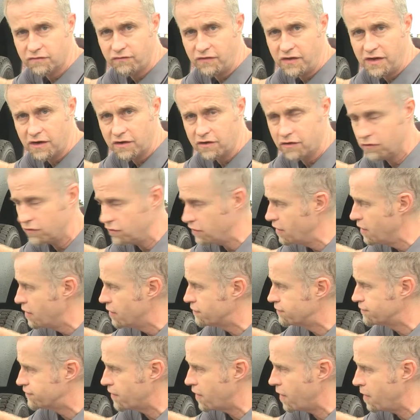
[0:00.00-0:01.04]
vehicle
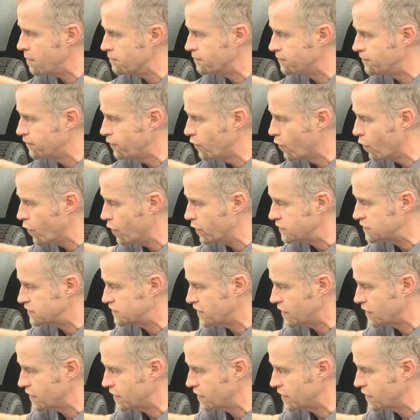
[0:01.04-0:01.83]
from Ford.